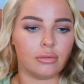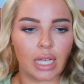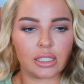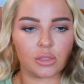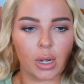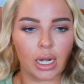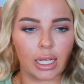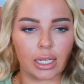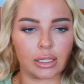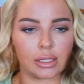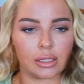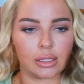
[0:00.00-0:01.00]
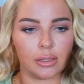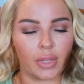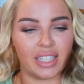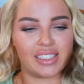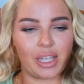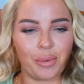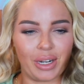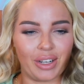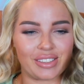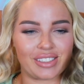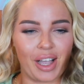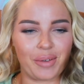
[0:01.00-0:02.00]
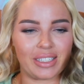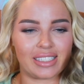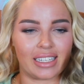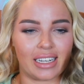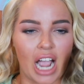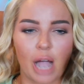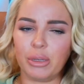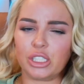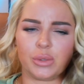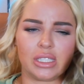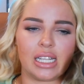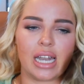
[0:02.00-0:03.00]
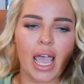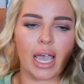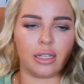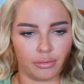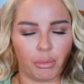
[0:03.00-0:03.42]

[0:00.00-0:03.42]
That's what it is. And someone else commented, how much was the net?